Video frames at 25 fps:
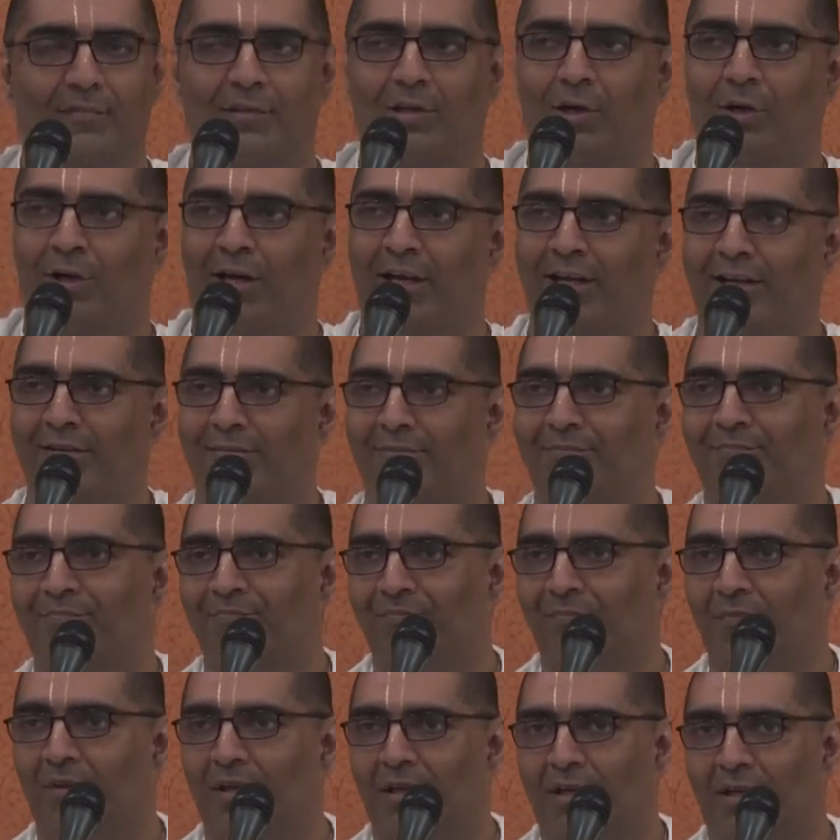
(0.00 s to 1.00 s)
Okay.
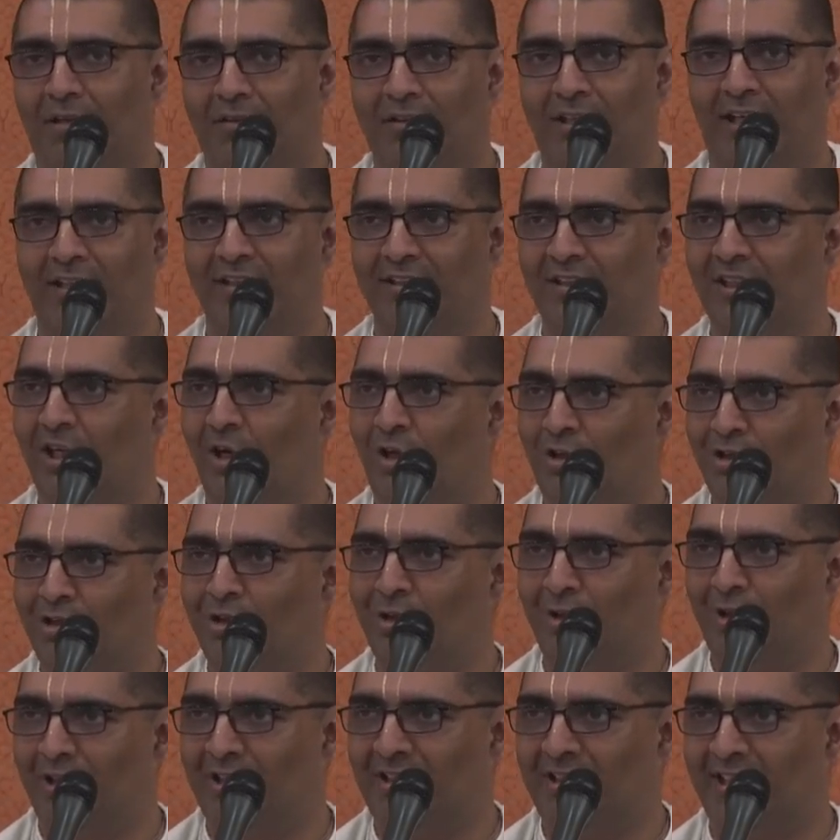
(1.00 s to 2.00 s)
The others are all
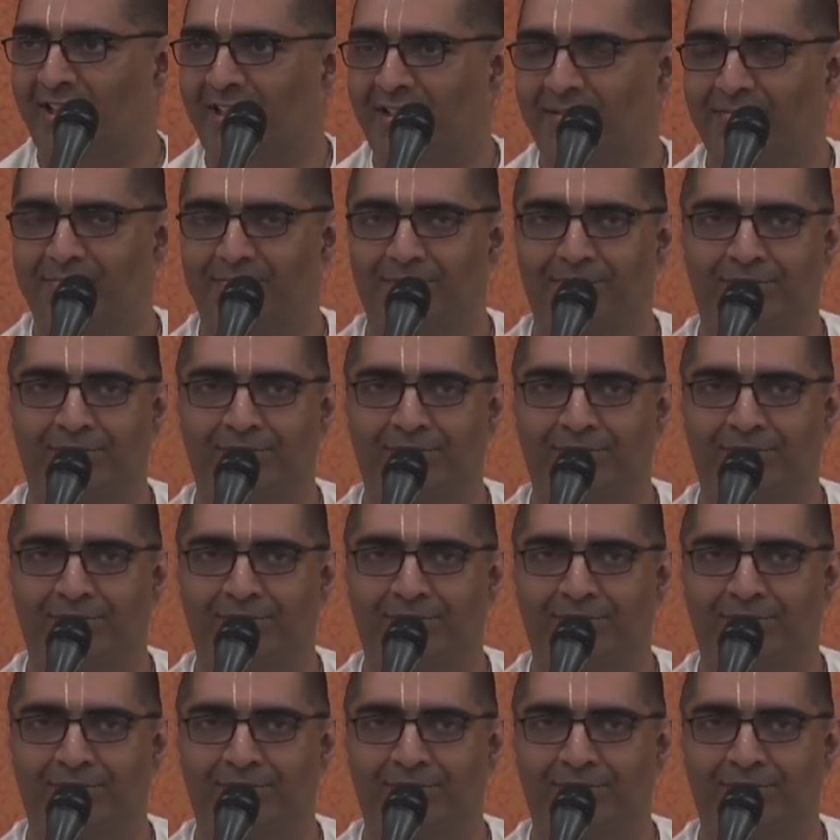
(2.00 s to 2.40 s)
students, right?